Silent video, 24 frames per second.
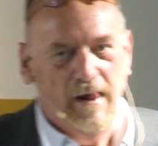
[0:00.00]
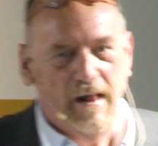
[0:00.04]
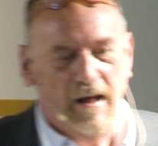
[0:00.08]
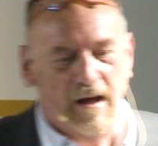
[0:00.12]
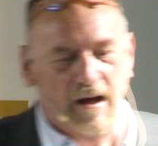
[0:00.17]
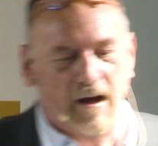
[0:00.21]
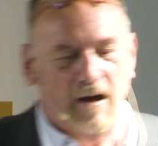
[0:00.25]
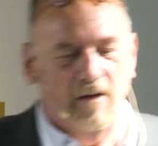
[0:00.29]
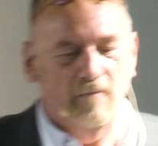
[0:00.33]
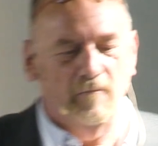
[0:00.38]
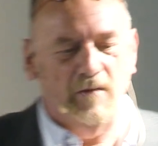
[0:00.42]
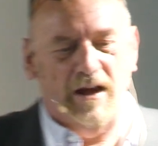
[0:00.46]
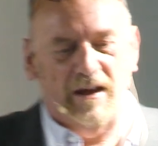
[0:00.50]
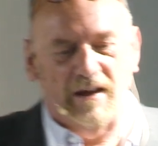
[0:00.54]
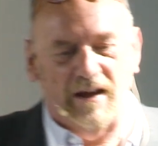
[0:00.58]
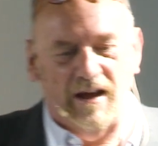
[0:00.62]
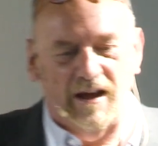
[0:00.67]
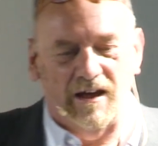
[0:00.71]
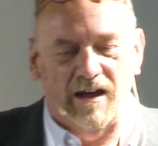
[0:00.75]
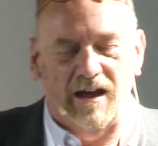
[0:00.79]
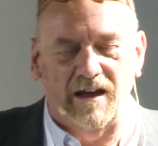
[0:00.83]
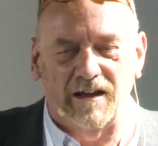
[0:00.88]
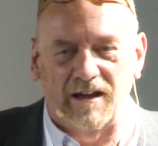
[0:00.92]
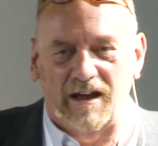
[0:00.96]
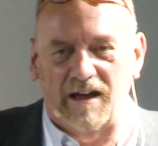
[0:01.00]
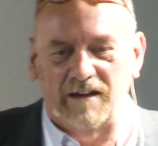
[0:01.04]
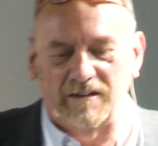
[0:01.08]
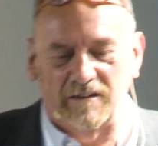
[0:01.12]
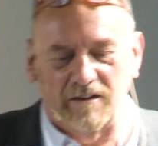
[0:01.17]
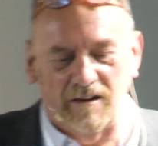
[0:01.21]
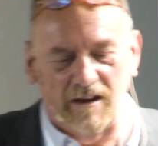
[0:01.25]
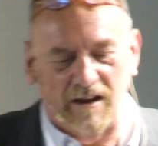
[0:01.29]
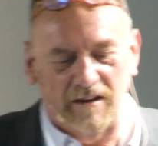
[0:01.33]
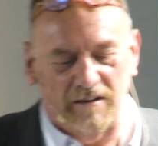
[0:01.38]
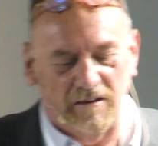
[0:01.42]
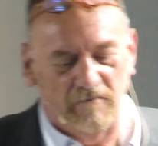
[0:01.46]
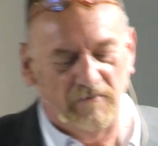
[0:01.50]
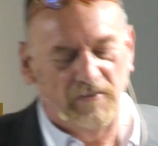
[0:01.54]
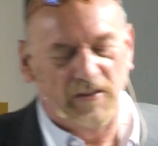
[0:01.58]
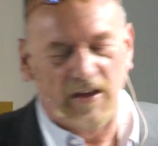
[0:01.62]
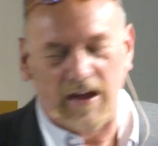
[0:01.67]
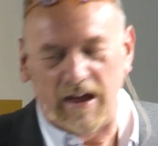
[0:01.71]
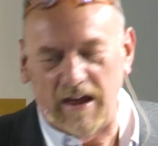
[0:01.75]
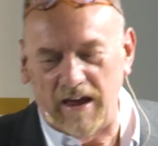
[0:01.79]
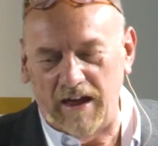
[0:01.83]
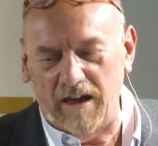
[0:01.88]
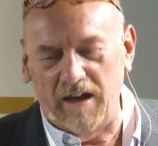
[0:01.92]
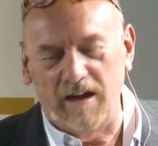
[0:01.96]
And have
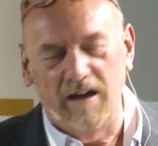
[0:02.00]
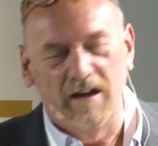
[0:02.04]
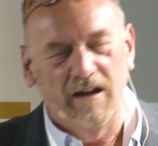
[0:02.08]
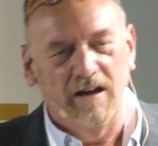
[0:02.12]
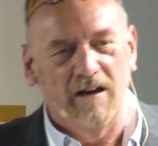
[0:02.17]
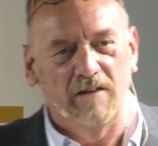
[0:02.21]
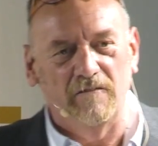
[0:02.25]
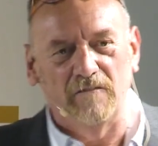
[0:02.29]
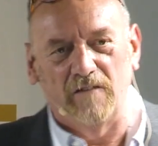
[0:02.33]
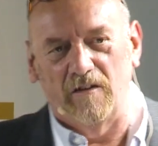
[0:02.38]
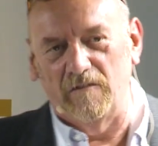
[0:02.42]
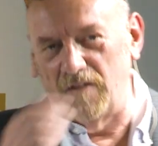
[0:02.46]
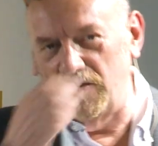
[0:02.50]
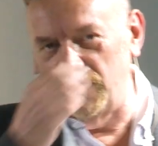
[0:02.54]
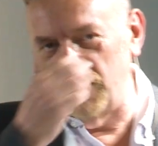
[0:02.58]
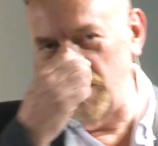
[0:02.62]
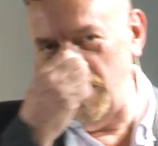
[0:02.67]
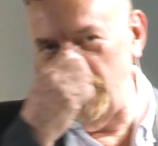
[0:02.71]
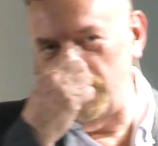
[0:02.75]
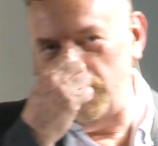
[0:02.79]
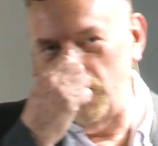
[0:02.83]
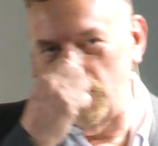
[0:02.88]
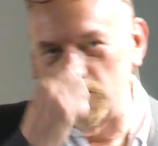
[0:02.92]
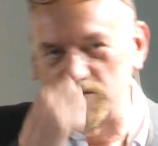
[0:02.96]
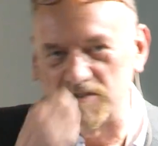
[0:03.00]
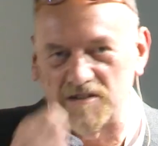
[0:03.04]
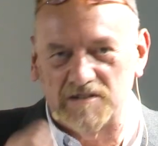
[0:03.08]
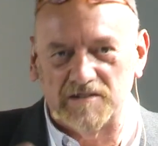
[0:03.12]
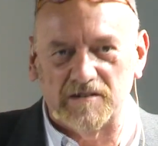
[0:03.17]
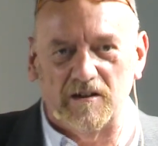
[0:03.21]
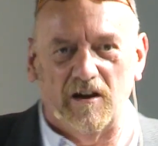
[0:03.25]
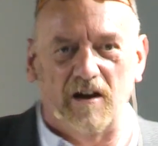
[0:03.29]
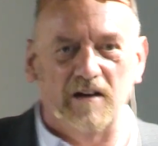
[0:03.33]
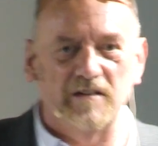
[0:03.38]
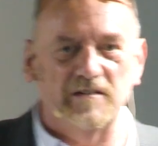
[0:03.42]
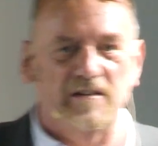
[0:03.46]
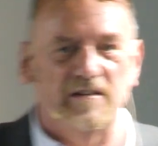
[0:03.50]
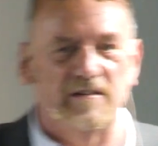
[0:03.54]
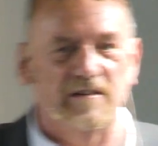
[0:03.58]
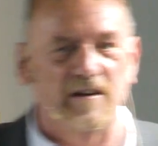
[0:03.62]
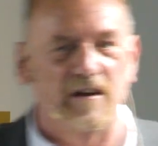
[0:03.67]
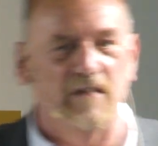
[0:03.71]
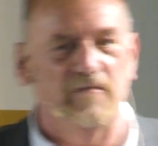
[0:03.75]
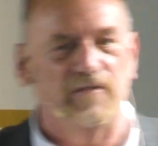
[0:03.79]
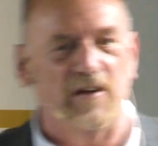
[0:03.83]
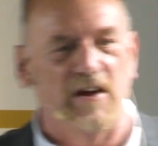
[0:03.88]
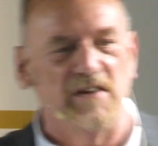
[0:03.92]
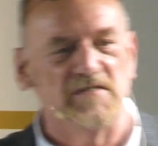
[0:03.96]
therefore decided
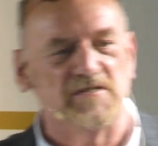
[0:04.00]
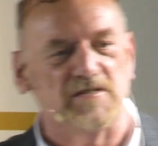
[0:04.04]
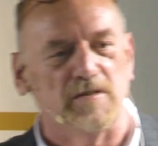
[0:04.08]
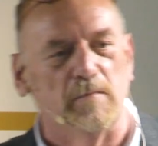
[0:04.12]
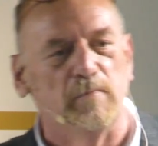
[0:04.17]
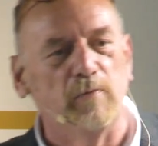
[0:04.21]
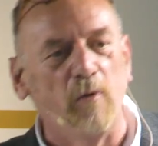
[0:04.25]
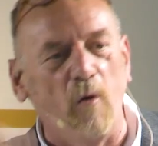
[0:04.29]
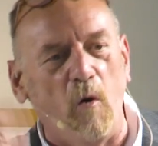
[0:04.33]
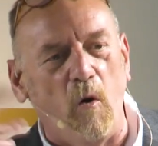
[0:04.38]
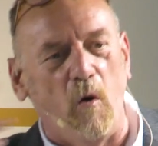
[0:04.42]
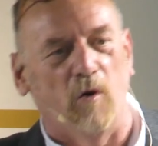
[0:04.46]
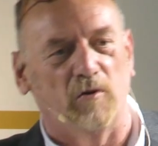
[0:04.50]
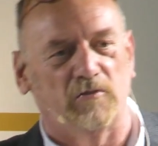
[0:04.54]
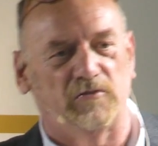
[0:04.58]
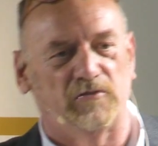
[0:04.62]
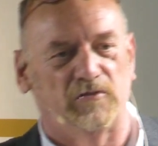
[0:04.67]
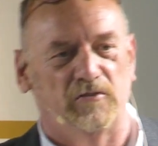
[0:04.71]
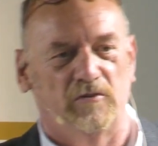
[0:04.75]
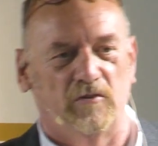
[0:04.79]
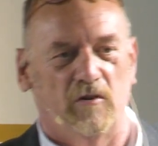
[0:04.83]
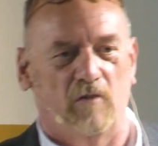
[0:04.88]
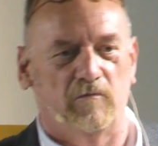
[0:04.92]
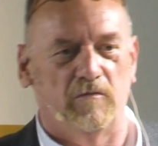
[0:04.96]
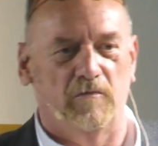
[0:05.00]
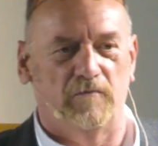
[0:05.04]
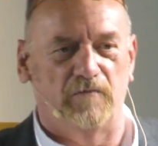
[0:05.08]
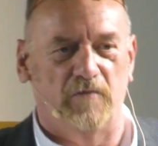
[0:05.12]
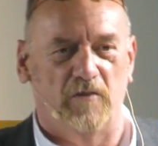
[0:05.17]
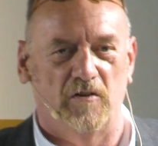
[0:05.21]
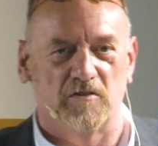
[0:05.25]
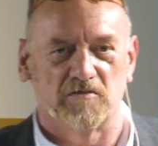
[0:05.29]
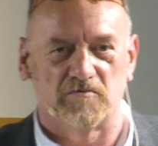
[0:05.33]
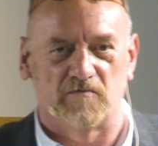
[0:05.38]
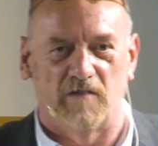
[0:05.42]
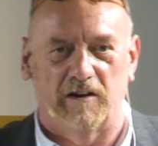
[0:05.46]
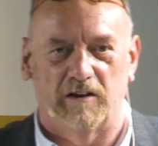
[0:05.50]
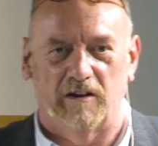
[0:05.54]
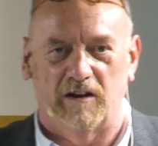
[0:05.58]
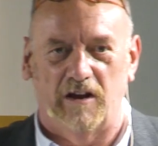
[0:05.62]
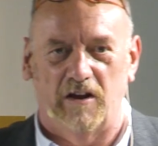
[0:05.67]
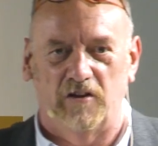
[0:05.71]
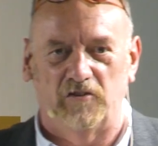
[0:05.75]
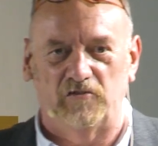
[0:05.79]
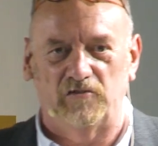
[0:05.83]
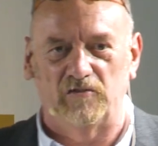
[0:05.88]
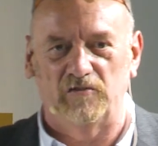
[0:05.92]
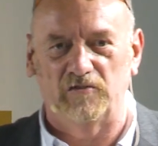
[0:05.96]
that if they support novel foods
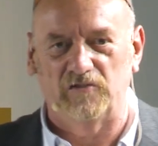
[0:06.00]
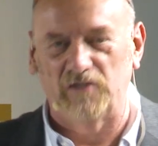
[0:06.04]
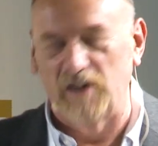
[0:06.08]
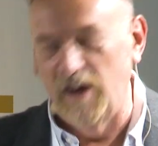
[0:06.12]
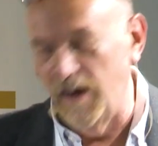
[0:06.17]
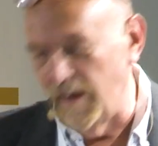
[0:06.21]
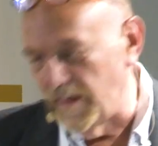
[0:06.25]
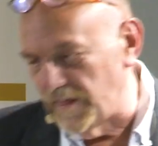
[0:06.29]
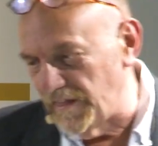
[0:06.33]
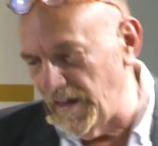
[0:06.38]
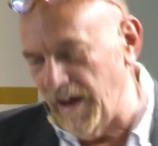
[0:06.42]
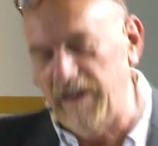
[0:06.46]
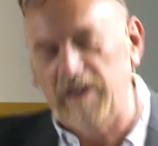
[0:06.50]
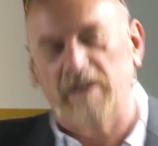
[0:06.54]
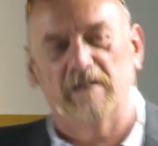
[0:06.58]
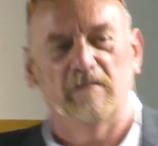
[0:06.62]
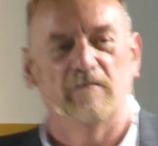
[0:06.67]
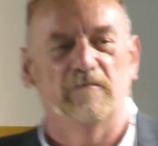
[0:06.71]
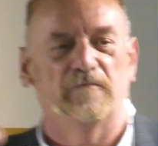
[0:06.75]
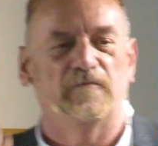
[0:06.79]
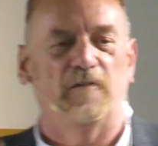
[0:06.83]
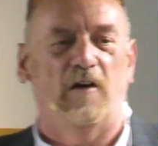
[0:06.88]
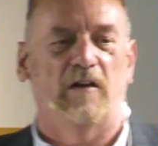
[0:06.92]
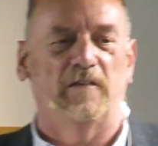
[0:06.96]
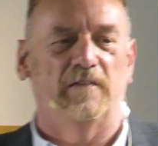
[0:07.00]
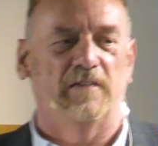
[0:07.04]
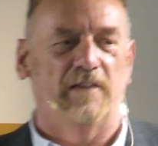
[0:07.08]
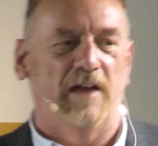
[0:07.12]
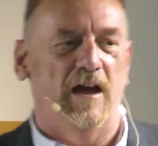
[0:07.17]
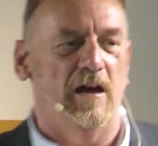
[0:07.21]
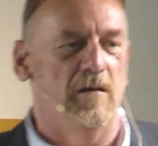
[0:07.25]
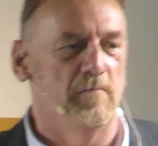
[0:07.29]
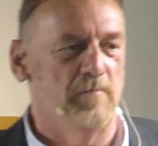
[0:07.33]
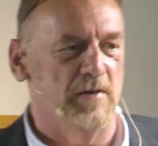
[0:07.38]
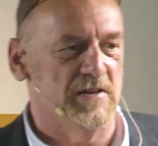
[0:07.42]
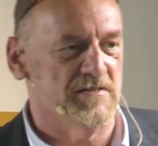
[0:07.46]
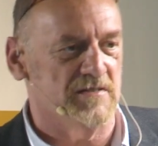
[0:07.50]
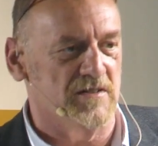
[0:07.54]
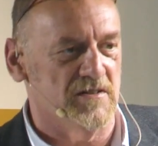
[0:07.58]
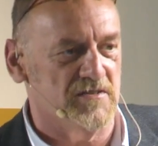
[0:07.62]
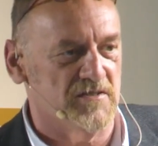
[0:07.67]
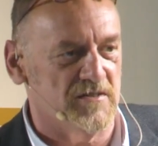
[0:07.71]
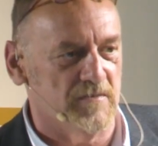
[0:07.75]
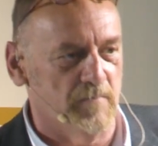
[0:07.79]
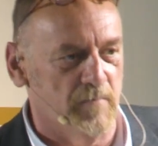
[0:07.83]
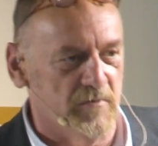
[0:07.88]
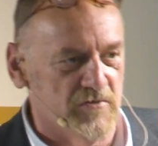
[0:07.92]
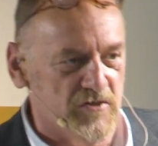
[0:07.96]
regulations, they can fund their
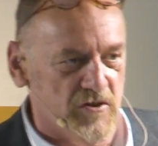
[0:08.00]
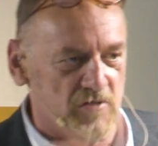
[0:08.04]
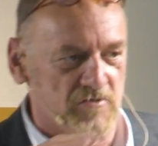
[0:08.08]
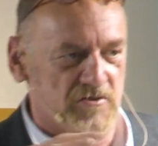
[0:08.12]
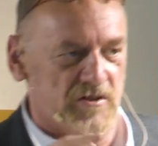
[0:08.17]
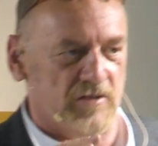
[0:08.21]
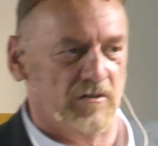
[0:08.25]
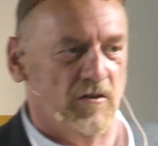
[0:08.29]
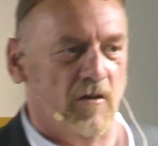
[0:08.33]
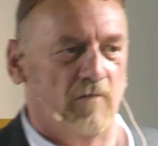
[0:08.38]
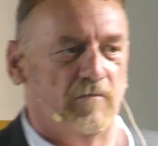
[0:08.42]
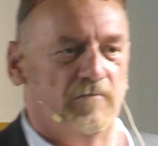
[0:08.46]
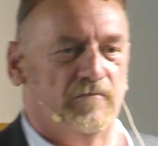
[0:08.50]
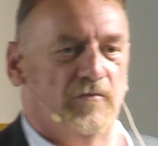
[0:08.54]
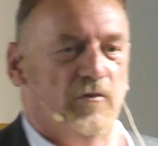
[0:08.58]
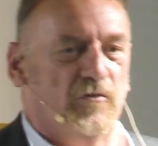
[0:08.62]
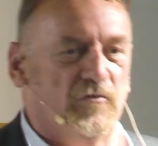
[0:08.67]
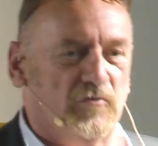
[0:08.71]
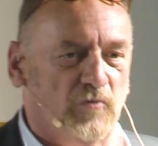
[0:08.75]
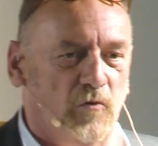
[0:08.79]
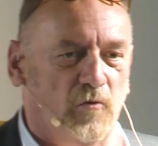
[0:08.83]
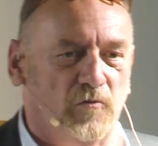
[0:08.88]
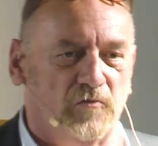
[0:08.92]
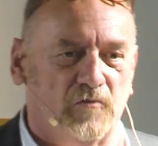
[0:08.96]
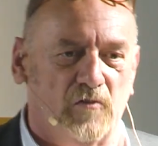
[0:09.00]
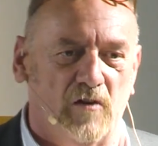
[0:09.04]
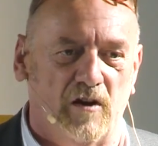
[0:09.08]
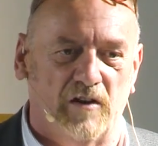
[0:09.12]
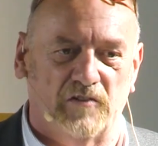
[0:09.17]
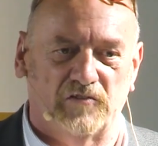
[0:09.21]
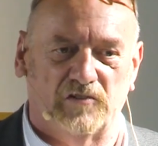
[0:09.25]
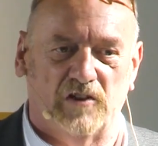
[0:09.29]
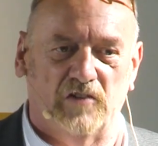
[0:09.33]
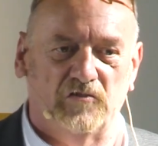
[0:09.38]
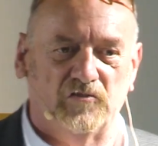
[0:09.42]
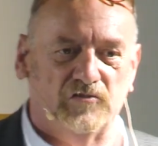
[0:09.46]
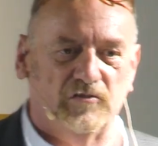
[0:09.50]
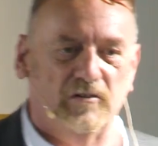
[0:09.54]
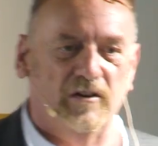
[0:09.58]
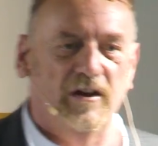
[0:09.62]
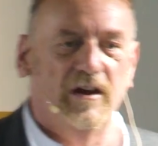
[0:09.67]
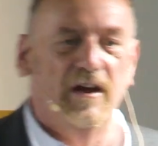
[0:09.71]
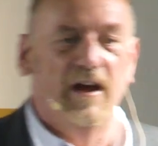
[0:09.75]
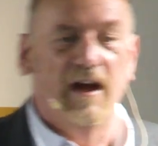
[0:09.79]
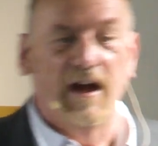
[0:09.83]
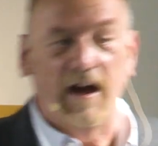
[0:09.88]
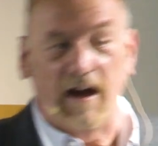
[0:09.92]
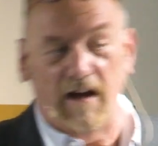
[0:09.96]
business to produce a novel foods authorisation,
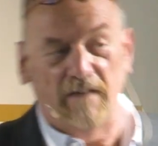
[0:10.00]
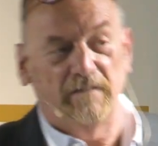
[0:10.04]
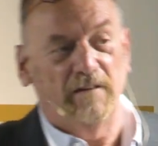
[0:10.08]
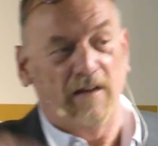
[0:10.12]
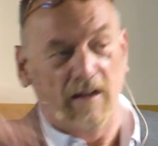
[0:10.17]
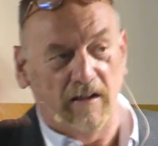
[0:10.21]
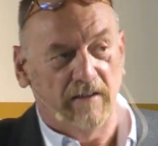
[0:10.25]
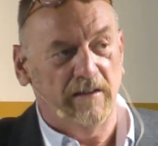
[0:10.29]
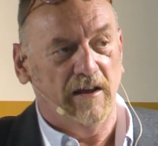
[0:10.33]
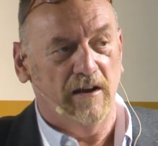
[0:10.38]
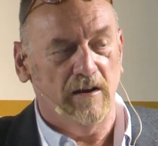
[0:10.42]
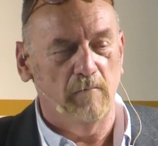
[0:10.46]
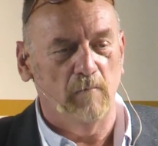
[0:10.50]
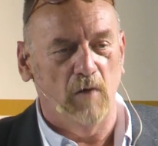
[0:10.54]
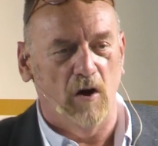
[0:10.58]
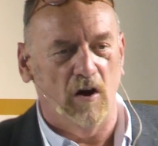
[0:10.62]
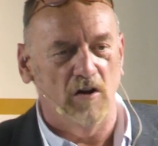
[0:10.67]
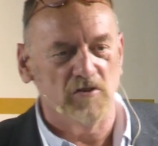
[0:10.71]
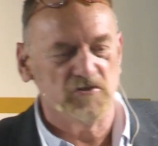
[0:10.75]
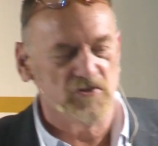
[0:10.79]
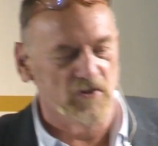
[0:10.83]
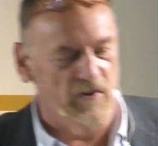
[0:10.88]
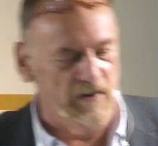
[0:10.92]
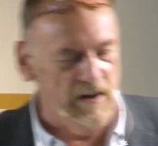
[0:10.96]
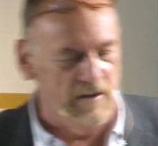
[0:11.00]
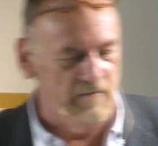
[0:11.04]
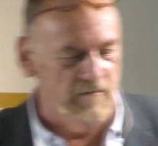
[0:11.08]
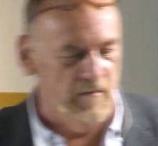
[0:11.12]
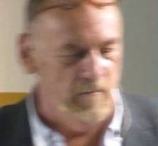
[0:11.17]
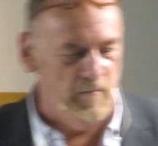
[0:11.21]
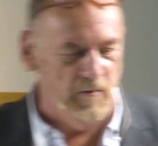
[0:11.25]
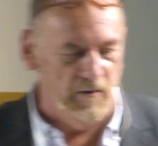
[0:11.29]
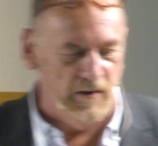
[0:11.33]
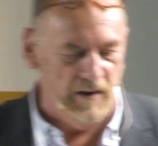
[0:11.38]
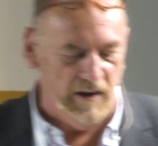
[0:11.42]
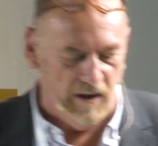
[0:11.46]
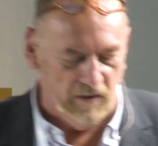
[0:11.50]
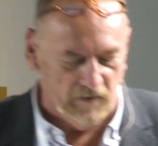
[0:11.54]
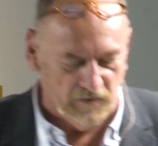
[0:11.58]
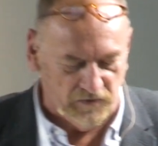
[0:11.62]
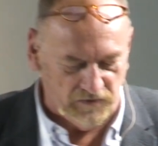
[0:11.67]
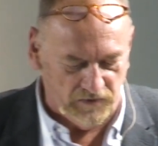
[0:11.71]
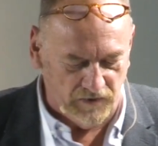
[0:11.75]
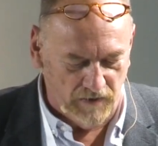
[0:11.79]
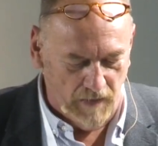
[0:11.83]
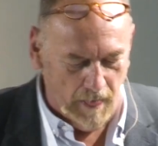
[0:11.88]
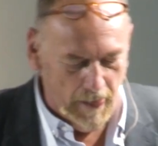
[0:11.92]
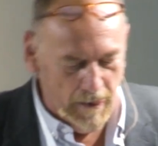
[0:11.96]
and they'll get a march on everybody
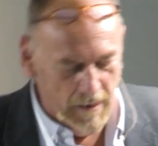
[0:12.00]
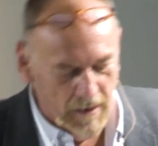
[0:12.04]
else.